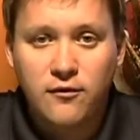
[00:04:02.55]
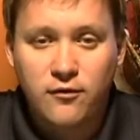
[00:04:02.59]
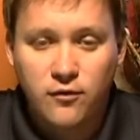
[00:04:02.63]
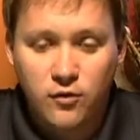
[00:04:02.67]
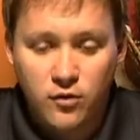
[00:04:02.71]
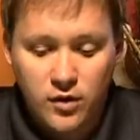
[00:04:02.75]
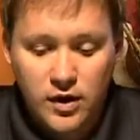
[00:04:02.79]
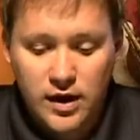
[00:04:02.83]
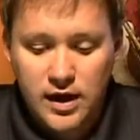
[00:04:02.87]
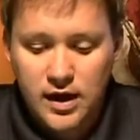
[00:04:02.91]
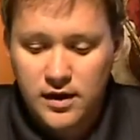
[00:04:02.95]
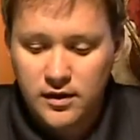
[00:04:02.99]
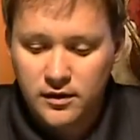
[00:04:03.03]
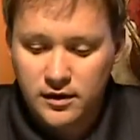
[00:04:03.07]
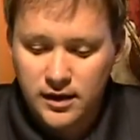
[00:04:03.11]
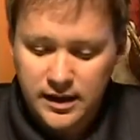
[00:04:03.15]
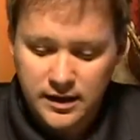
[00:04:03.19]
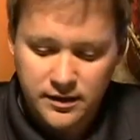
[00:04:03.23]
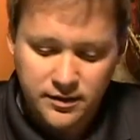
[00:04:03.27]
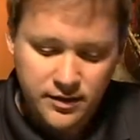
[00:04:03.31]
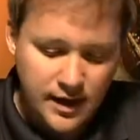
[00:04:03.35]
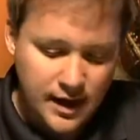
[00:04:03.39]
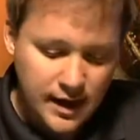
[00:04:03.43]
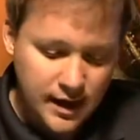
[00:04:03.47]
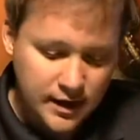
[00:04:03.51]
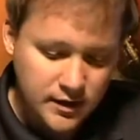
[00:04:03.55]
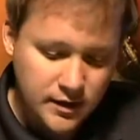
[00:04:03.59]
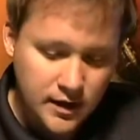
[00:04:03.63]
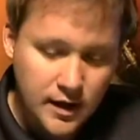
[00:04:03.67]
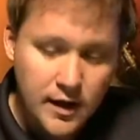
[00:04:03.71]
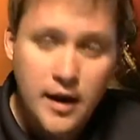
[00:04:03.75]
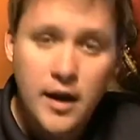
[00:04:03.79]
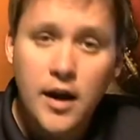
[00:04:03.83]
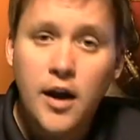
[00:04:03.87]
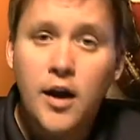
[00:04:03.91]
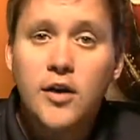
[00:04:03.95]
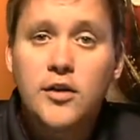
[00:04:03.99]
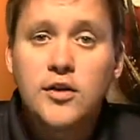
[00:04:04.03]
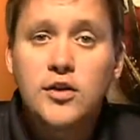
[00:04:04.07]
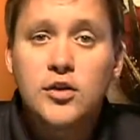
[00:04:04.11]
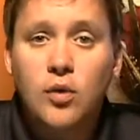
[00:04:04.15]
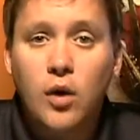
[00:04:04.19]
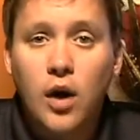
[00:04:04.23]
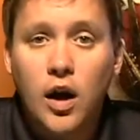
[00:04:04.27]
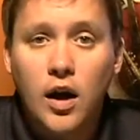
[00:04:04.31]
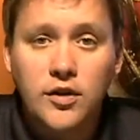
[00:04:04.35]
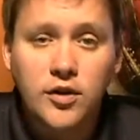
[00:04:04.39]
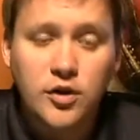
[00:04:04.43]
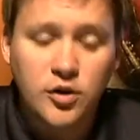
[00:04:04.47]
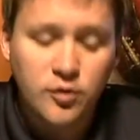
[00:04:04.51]
4 and like that. So
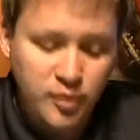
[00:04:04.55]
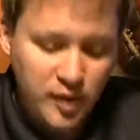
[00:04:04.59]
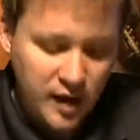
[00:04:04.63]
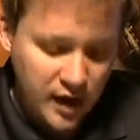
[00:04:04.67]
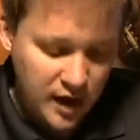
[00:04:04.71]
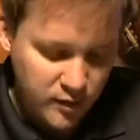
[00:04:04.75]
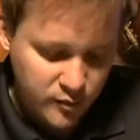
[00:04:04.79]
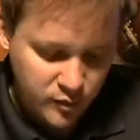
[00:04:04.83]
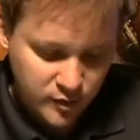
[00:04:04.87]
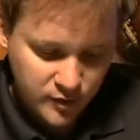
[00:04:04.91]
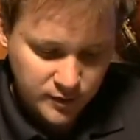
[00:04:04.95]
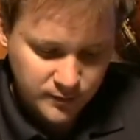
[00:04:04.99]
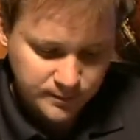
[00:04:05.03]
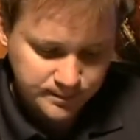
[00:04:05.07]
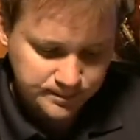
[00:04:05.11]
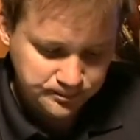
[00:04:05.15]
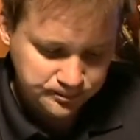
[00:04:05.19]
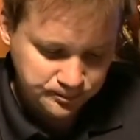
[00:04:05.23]
on your paper,